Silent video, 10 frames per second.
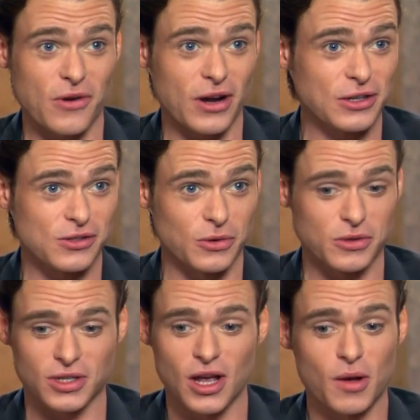brings
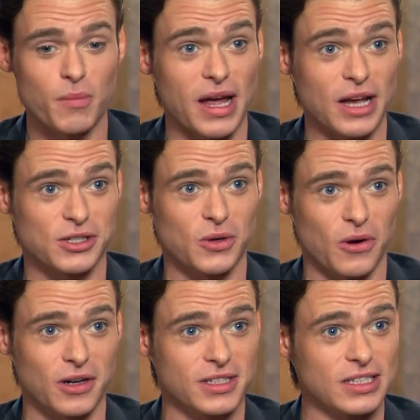those best
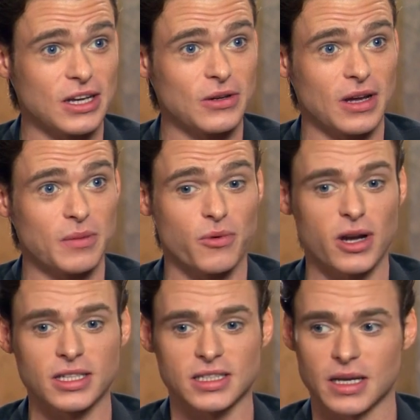qualities out and
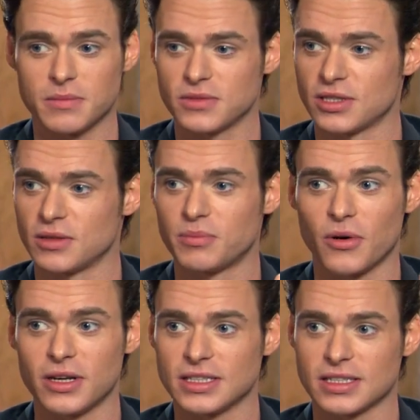brings them to the
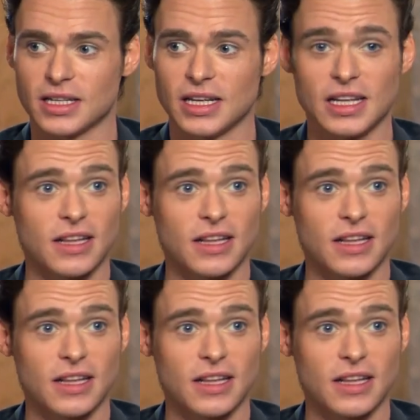points that